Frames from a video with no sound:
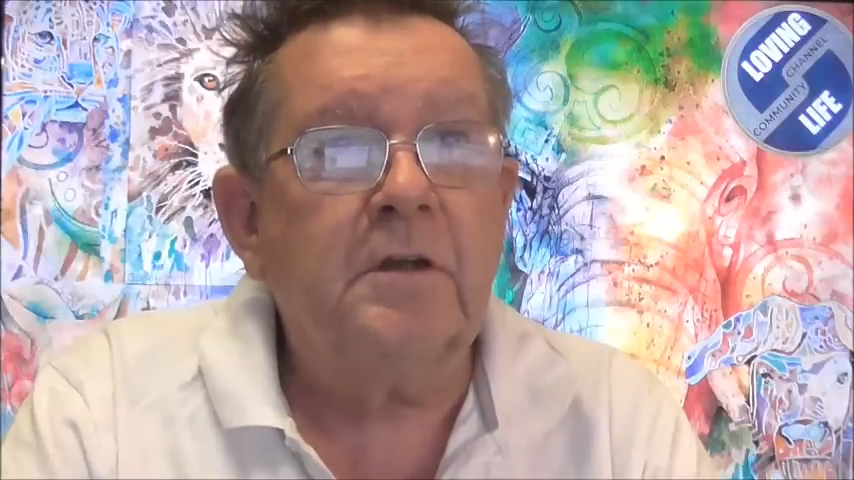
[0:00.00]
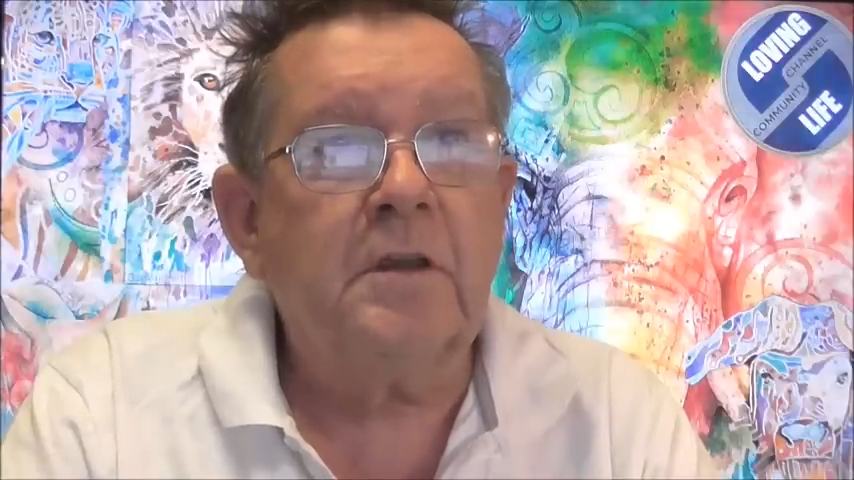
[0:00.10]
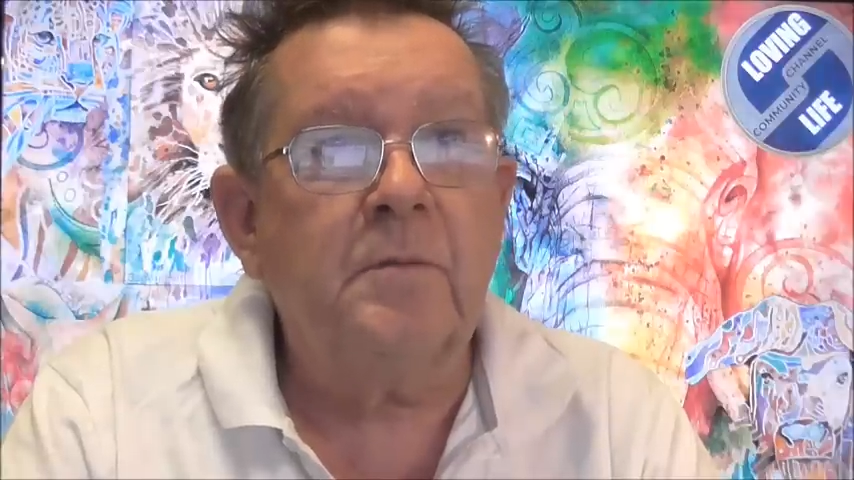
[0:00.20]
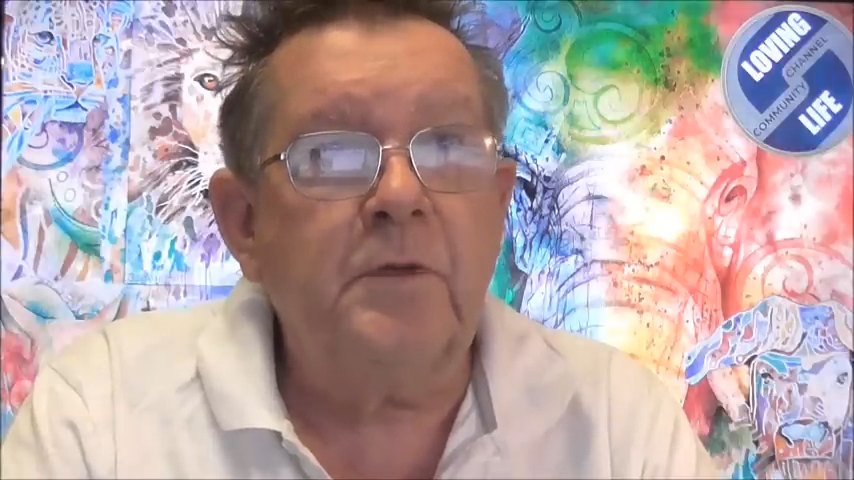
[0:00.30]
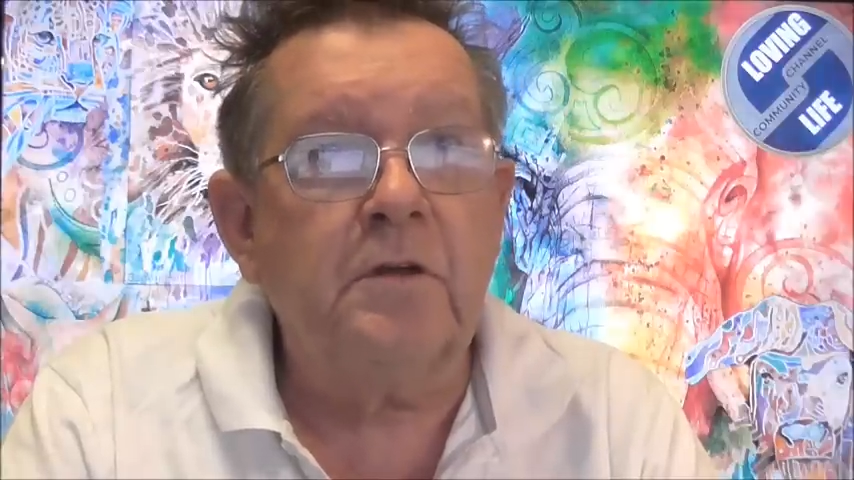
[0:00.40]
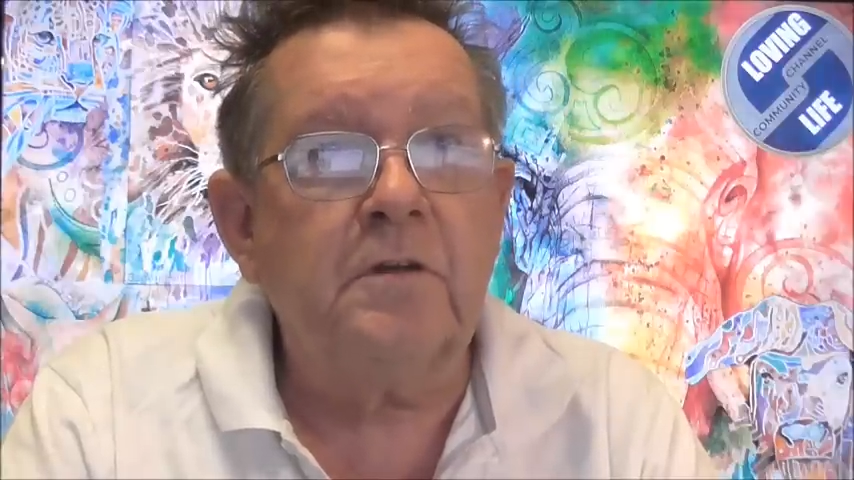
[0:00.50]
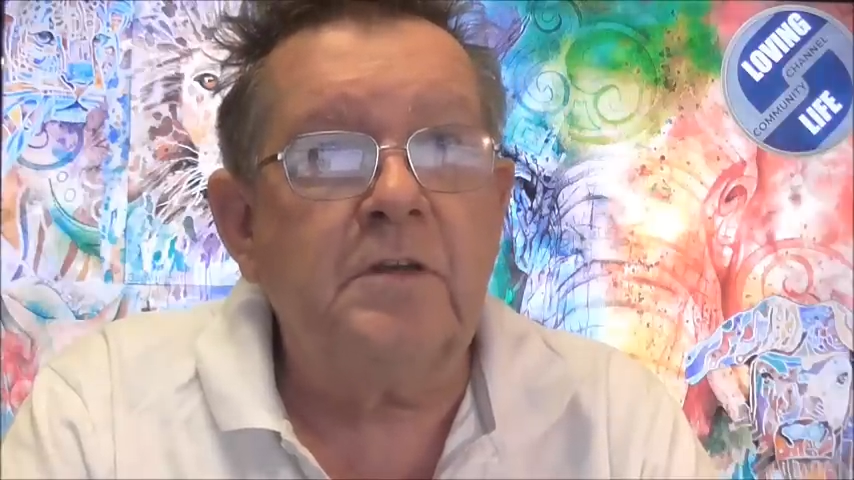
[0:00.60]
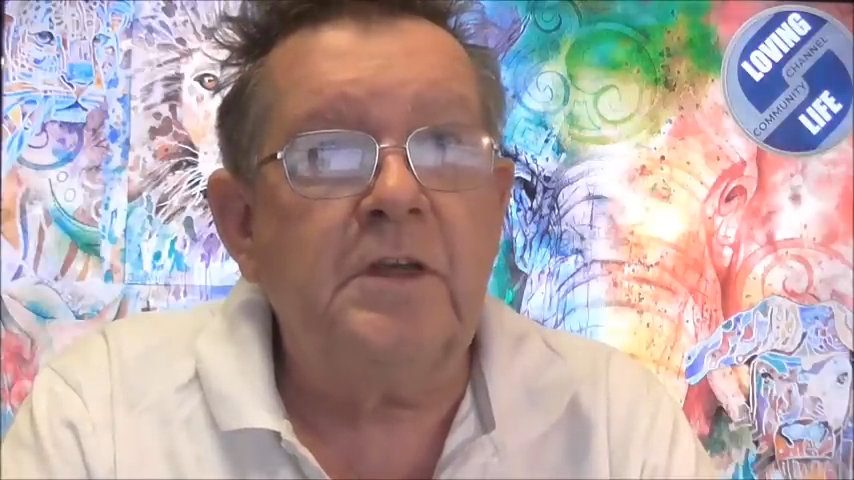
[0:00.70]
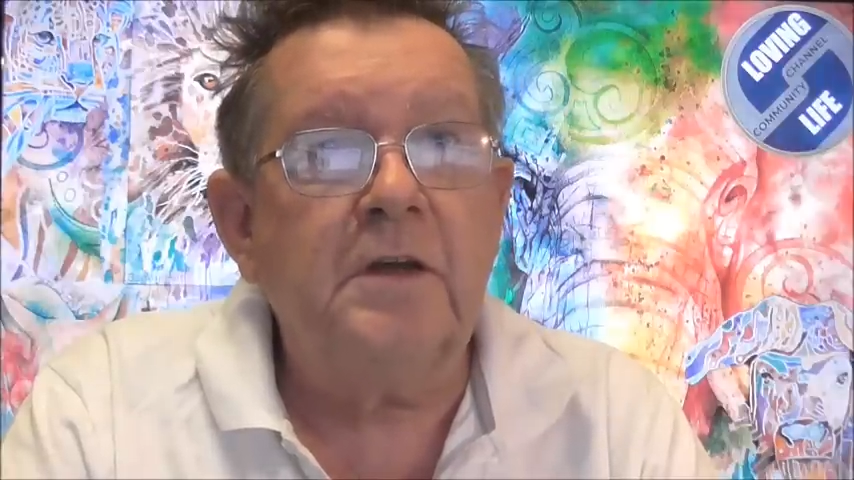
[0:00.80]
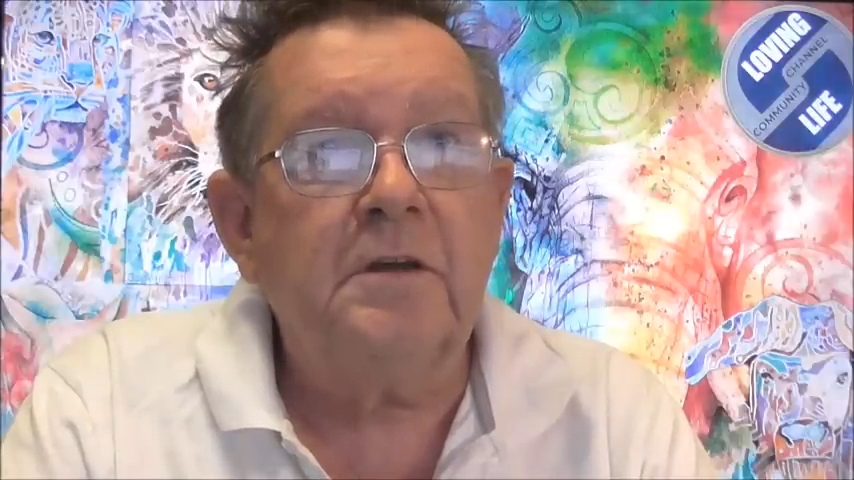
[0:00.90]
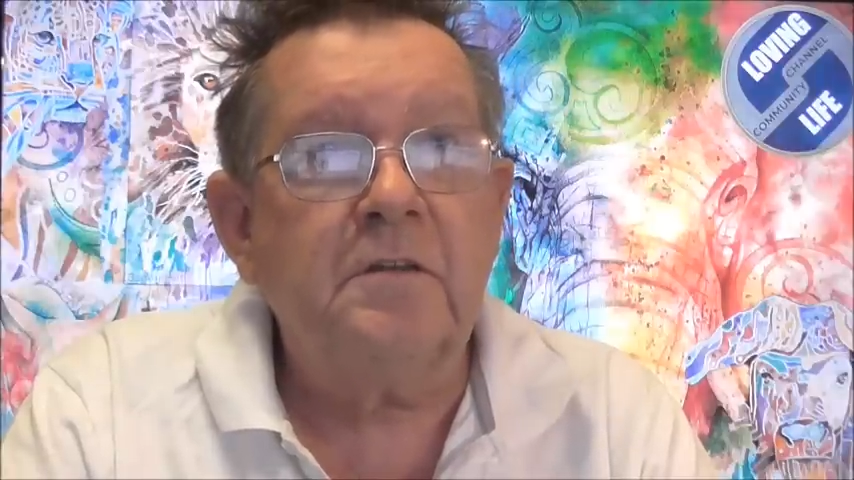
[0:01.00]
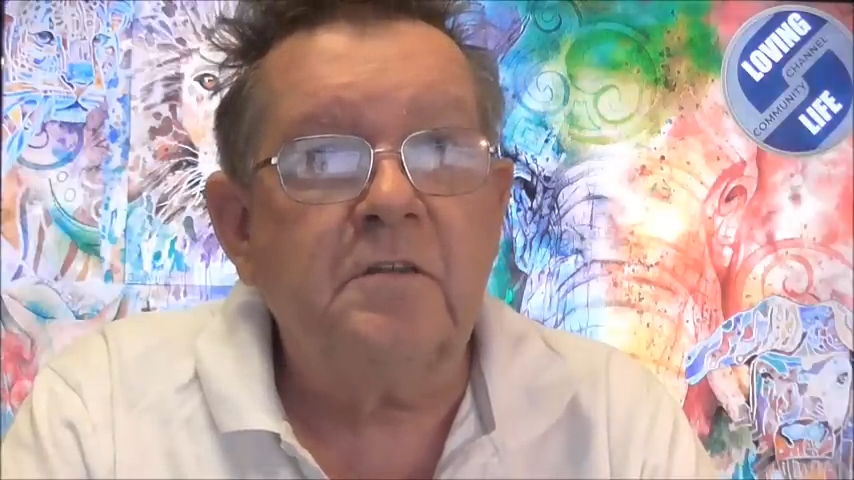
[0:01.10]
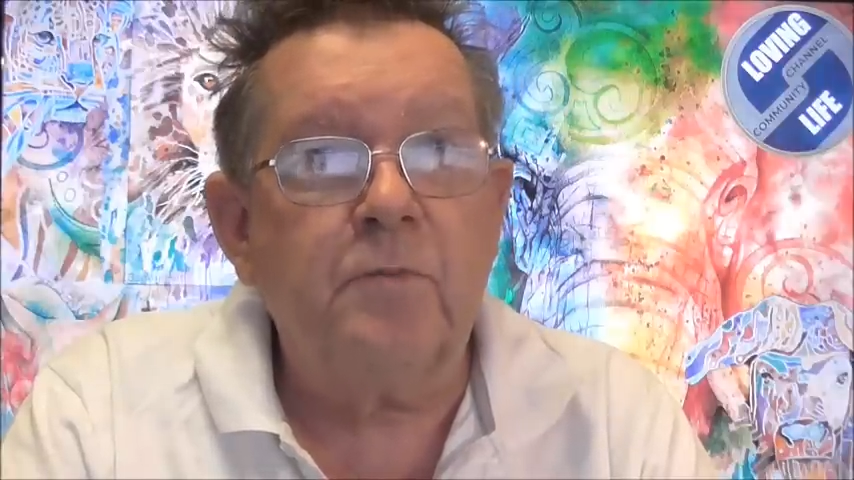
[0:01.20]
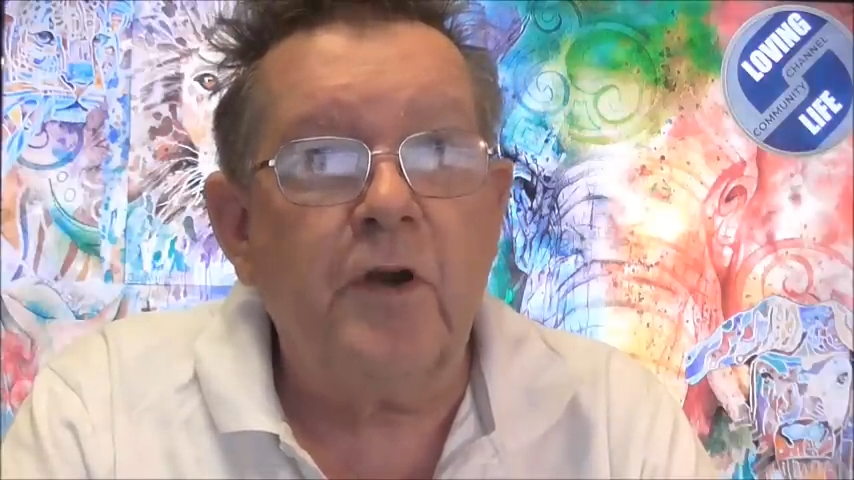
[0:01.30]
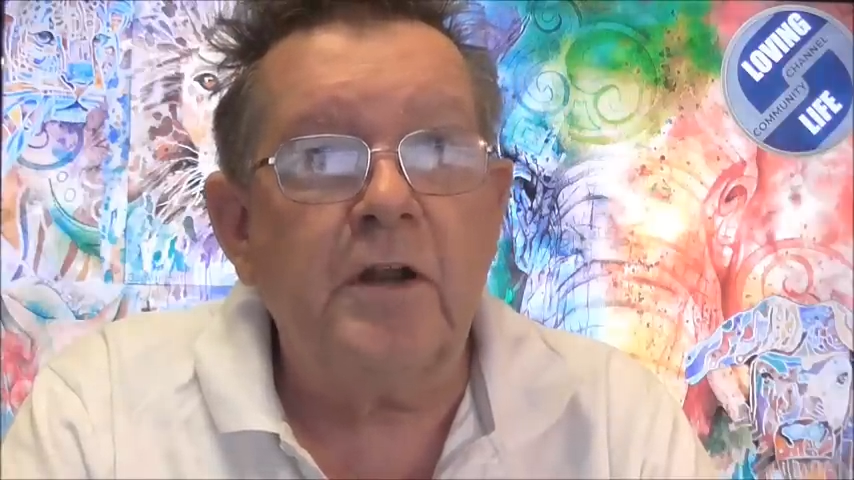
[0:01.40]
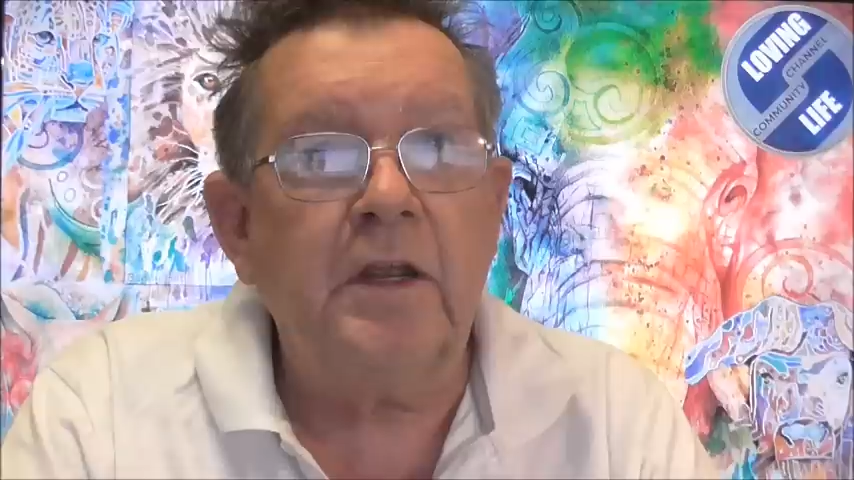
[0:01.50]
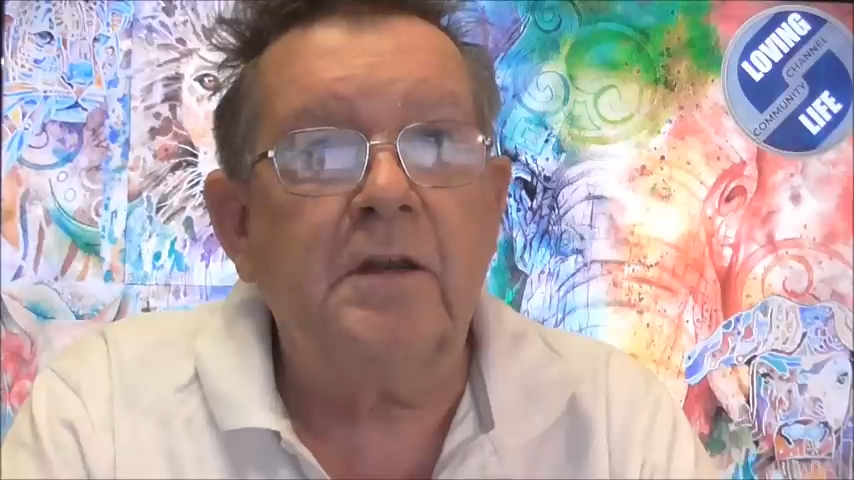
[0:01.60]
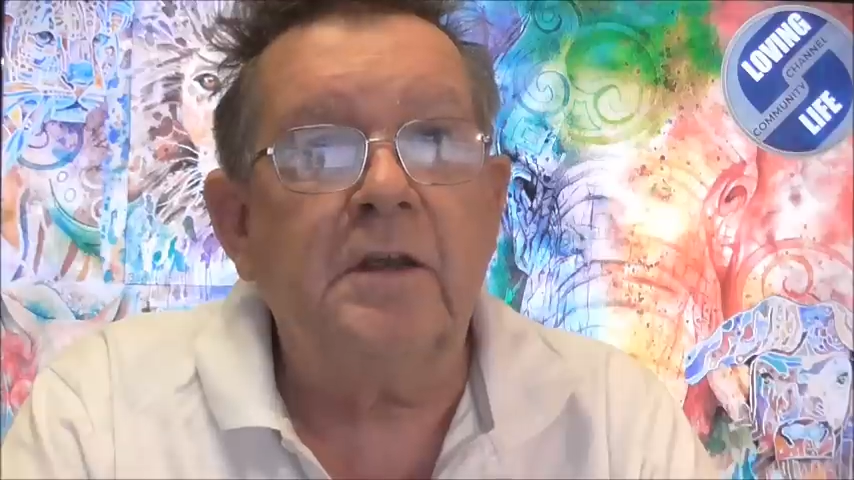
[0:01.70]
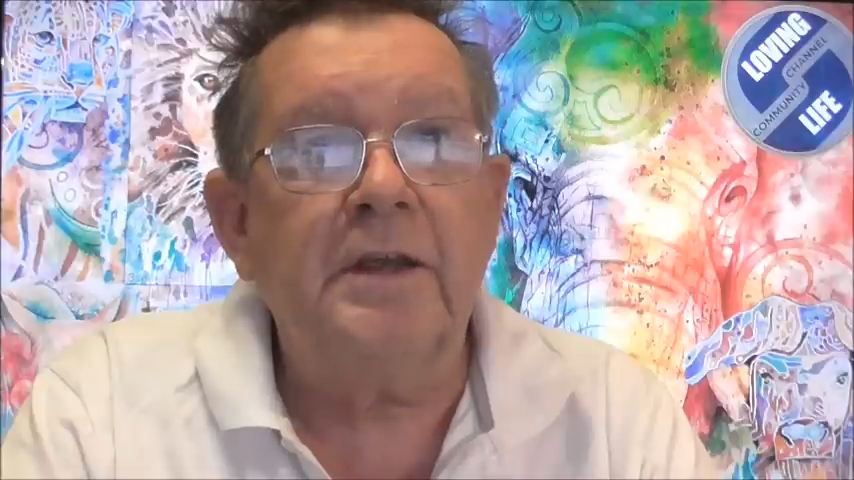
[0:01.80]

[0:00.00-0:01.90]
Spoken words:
community spreading